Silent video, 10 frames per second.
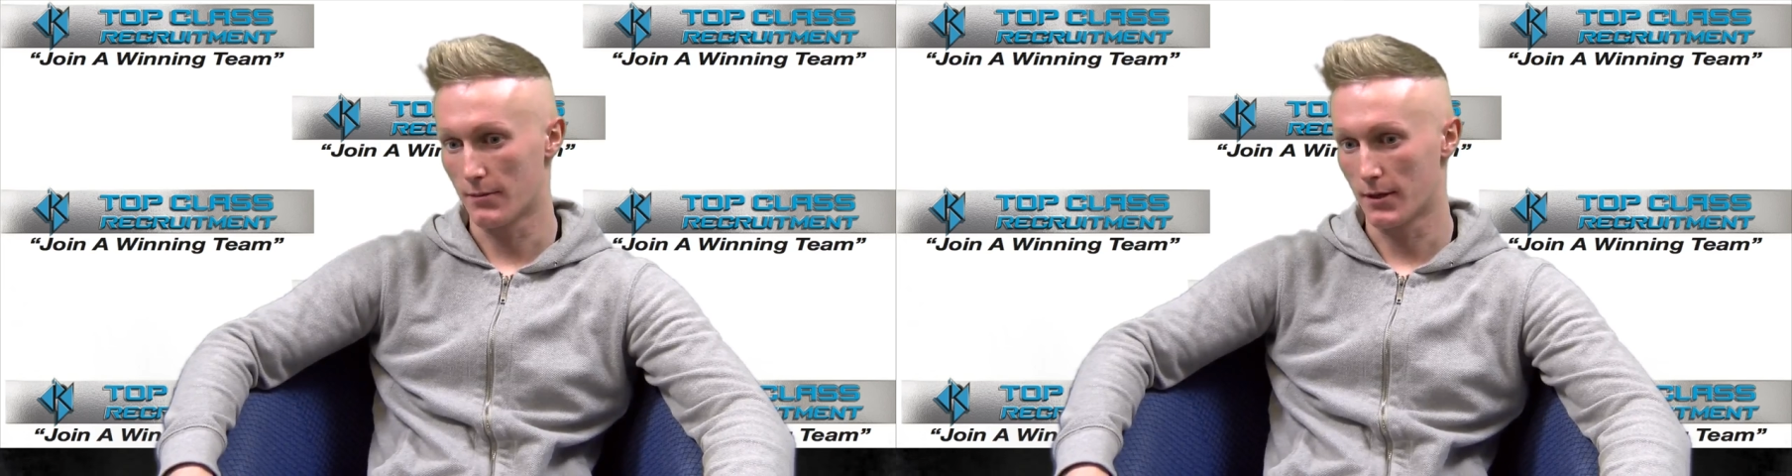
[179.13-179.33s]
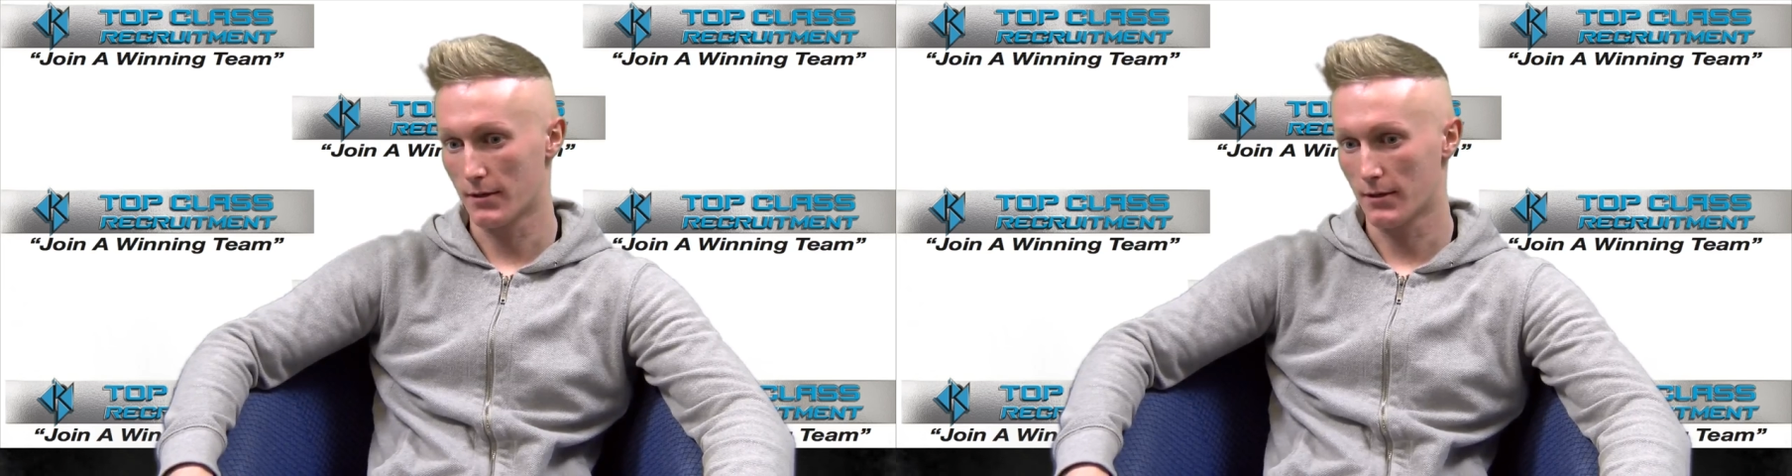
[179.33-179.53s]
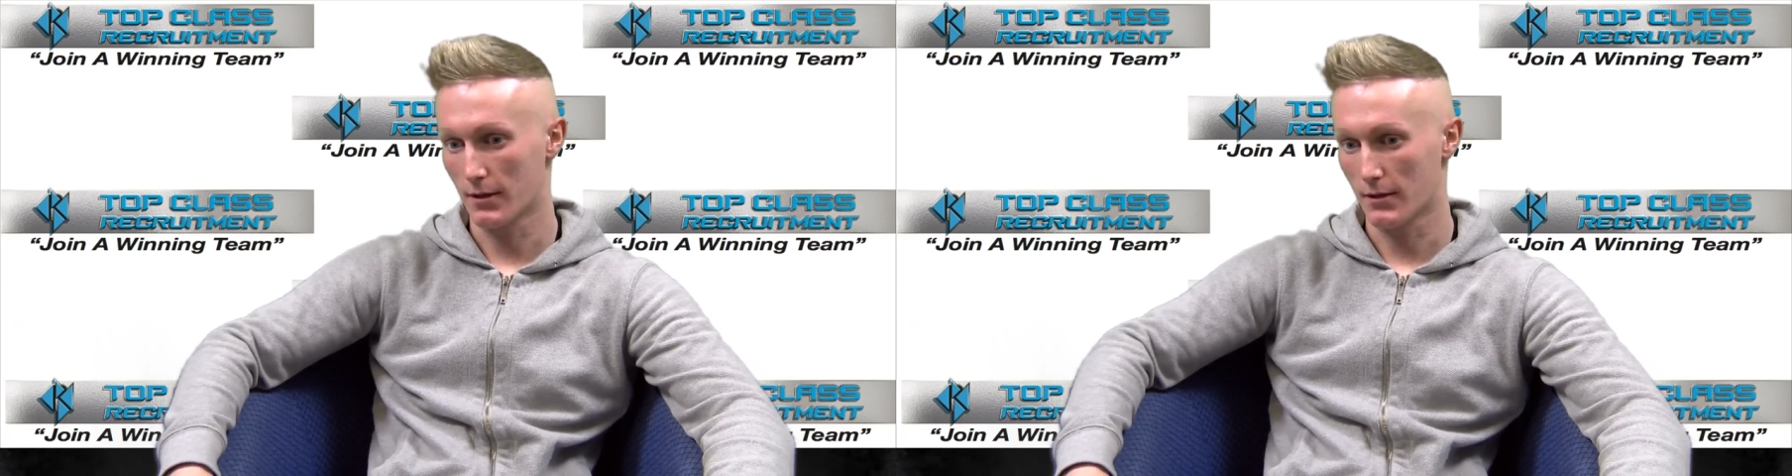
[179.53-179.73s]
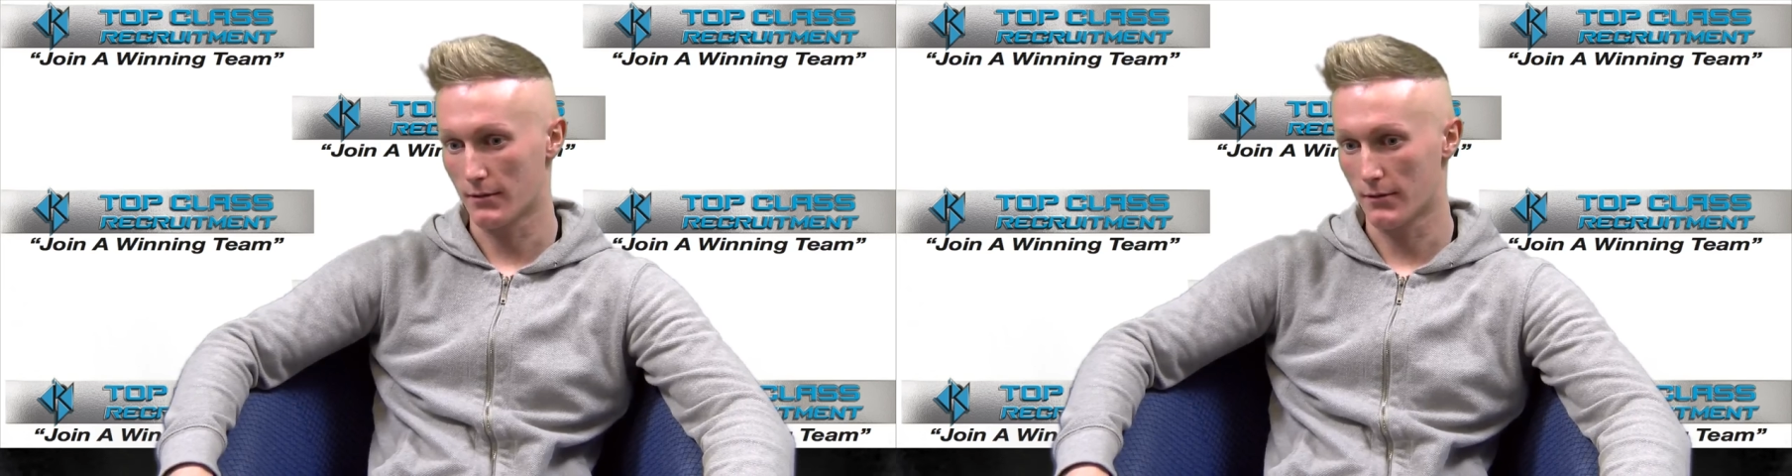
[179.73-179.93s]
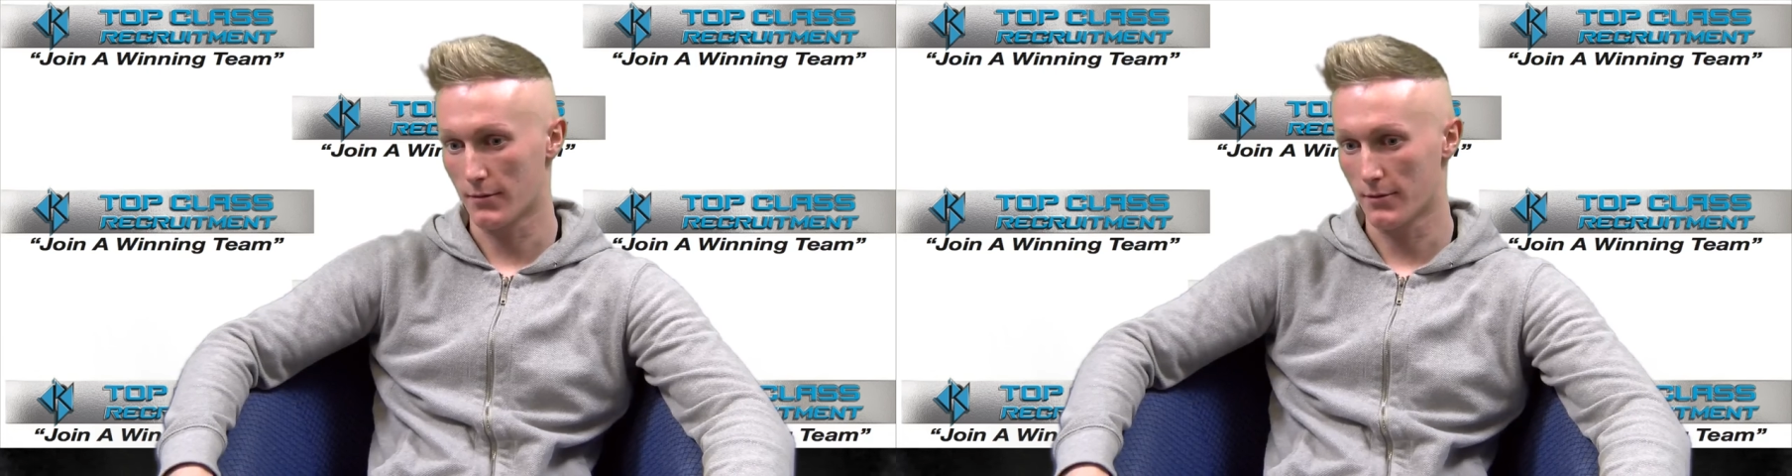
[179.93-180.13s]
back getting
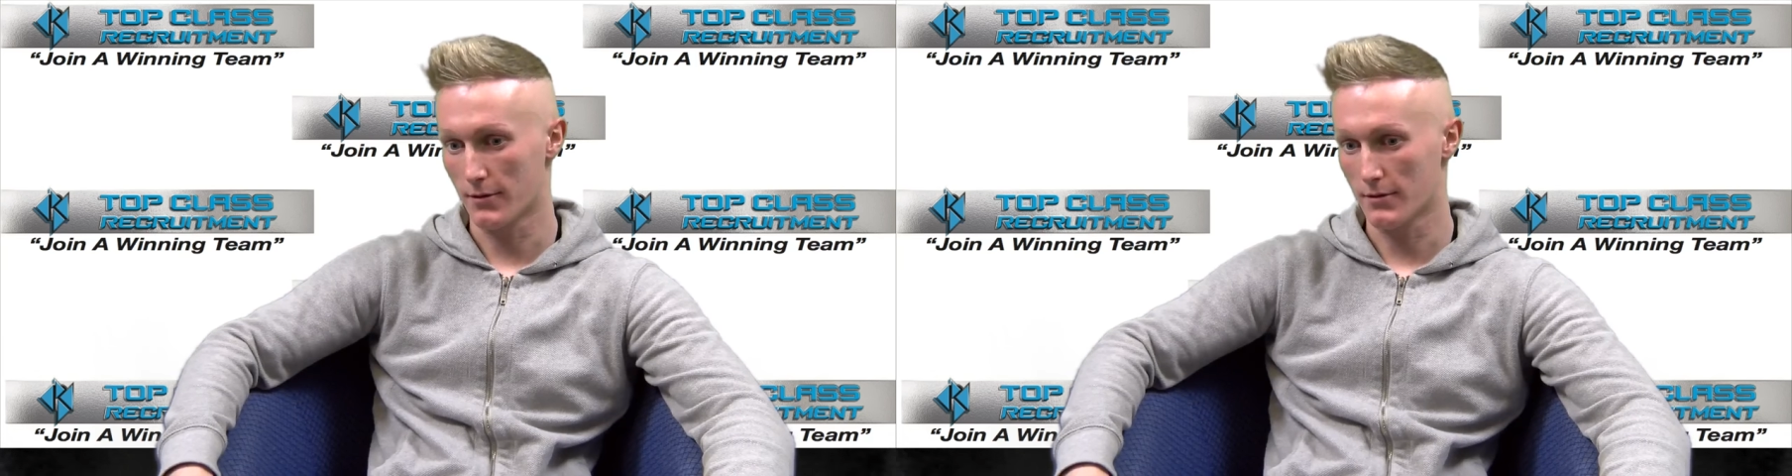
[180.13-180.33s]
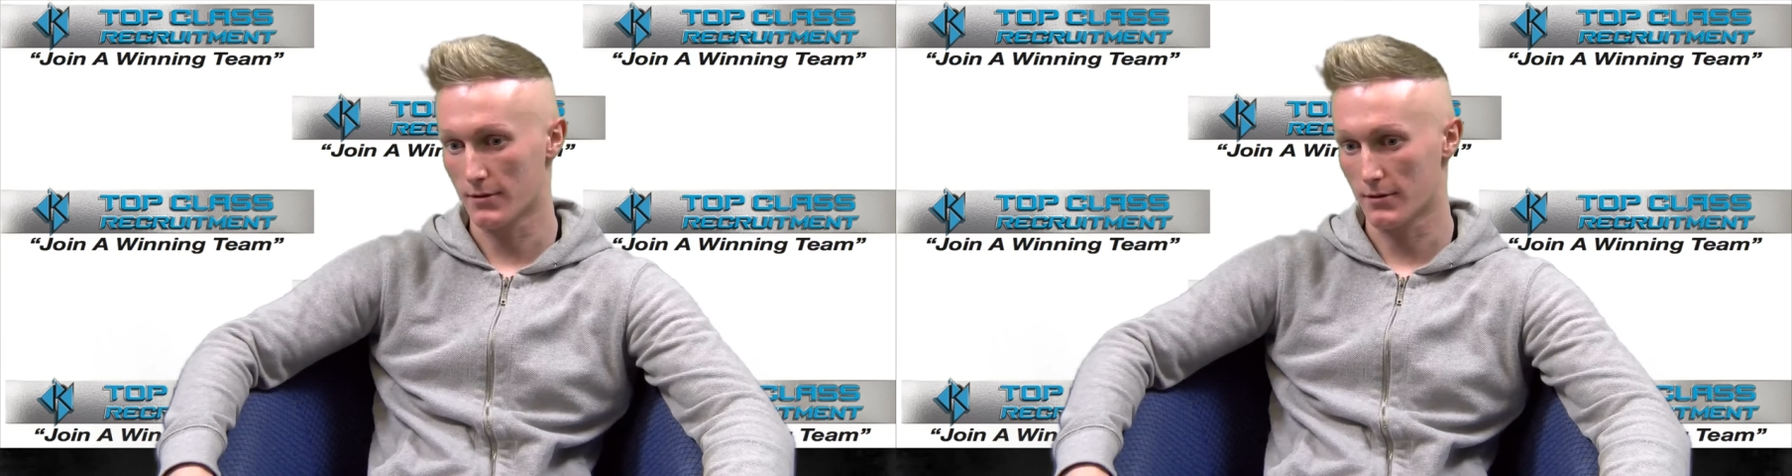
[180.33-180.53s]
three points.